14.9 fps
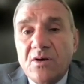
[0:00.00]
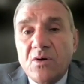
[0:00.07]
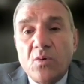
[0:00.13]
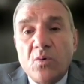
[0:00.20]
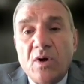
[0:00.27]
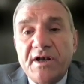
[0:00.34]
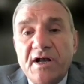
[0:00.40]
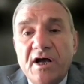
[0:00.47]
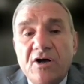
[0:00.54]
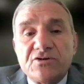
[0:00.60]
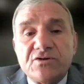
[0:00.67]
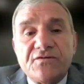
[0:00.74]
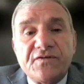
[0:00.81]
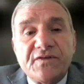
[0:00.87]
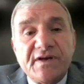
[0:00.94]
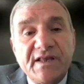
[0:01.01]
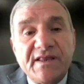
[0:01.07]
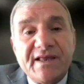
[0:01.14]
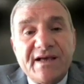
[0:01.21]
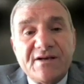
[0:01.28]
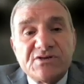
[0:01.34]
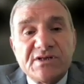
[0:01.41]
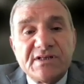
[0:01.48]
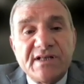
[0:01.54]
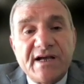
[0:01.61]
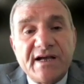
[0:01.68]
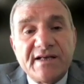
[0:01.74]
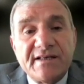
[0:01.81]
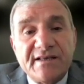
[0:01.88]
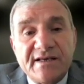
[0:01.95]
1 out of 3,000
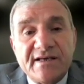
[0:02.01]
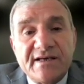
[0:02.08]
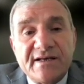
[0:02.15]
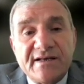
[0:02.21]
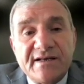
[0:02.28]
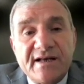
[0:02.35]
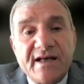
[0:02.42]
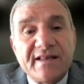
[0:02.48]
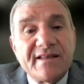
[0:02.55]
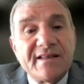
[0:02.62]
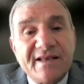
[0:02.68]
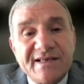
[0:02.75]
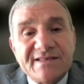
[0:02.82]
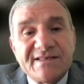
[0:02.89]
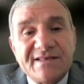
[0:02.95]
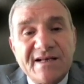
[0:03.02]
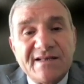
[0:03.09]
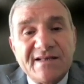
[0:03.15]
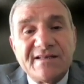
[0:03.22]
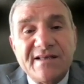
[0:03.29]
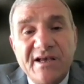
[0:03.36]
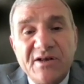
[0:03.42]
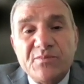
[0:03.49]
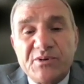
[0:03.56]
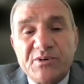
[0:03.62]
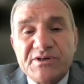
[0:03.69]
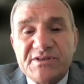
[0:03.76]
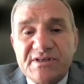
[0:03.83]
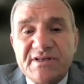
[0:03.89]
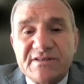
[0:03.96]
ideas and less than
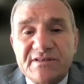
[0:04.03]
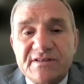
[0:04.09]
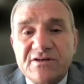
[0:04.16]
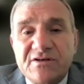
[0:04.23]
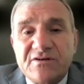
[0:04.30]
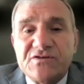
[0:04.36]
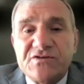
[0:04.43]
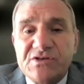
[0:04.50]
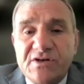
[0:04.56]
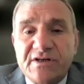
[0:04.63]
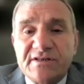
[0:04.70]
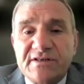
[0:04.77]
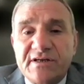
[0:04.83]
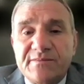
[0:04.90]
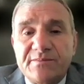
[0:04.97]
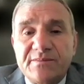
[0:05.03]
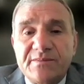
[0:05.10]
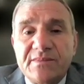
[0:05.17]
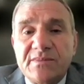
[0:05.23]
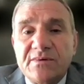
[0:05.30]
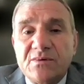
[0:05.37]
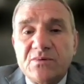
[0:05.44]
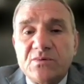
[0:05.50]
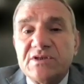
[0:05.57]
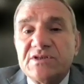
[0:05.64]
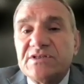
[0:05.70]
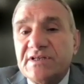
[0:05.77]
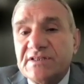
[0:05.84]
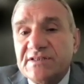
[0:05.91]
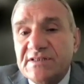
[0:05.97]
10% of startup will
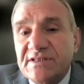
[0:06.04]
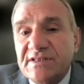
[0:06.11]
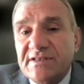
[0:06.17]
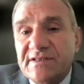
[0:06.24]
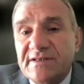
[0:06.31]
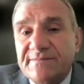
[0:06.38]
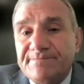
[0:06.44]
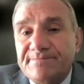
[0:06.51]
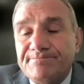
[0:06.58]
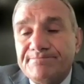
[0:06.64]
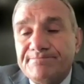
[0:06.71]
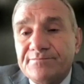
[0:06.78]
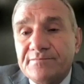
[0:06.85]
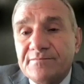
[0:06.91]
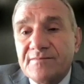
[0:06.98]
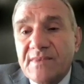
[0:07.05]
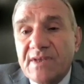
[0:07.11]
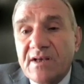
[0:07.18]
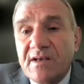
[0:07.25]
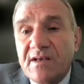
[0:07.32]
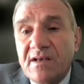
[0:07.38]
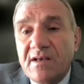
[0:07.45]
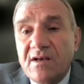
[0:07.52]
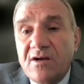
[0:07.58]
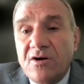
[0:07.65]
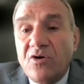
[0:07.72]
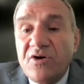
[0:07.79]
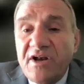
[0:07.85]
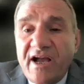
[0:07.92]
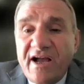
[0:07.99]
succeed.
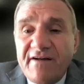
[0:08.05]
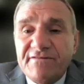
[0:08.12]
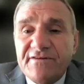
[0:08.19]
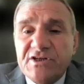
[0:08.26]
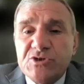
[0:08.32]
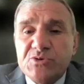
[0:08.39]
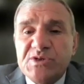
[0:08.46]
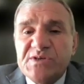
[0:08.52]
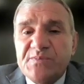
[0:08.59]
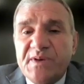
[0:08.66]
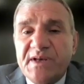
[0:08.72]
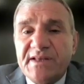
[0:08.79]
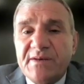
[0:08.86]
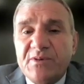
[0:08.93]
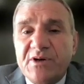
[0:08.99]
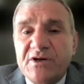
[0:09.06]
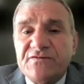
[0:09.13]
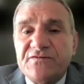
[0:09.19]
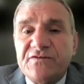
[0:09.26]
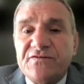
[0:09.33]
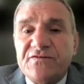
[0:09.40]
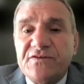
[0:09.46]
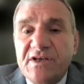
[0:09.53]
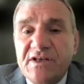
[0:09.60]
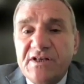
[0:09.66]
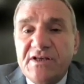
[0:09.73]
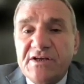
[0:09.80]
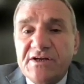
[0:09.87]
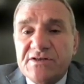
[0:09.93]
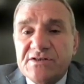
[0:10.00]
On average, we spend about 15
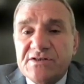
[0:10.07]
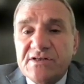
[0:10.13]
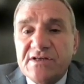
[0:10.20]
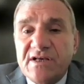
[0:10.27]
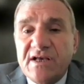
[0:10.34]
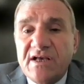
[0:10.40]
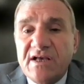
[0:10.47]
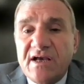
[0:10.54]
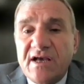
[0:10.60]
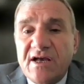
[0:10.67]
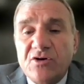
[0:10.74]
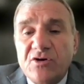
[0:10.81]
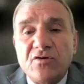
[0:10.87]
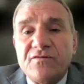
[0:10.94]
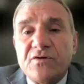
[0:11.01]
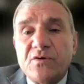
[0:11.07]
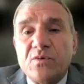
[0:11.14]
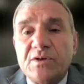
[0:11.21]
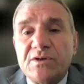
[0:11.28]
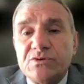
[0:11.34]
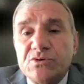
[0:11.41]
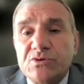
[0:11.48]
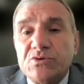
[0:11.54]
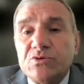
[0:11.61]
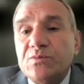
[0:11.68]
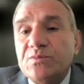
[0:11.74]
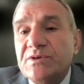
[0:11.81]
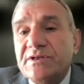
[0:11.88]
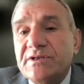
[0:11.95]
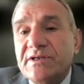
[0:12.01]
years and over $1 to
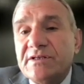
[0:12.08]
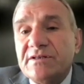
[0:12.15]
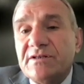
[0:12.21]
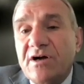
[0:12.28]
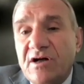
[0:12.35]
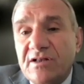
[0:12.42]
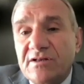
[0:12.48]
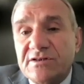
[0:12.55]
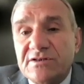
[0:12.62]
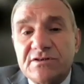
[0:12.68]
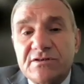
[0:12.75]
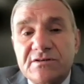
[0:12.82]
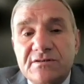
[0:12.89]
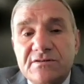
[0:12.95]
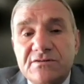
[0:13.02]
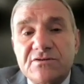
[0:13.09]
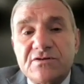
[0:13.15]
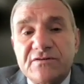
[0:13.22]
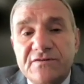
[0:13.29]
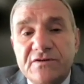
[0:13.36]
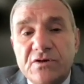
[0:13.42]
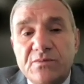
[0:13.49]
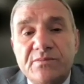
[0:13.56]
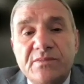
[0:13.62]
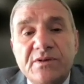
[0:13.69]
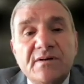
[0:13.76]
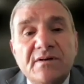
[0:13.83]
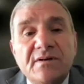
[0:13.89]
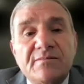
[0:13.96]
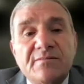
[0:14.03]
$2 billion to develop
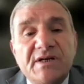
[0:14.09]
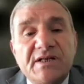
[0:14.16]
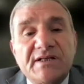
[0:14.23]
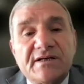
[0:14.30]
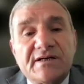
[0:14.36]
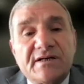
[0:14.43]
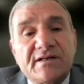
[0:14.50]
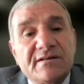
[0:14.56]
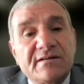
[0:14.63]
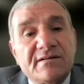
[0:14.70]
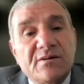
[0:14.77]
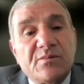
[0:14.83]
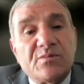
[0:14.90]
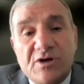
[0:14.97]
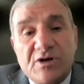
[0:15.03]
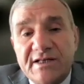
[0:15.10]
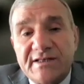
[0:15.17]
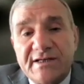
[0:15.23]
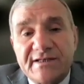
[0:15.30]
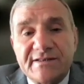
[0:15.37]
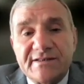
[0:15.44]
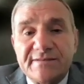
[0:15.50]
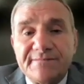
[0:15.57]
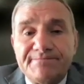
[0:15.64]
medical product.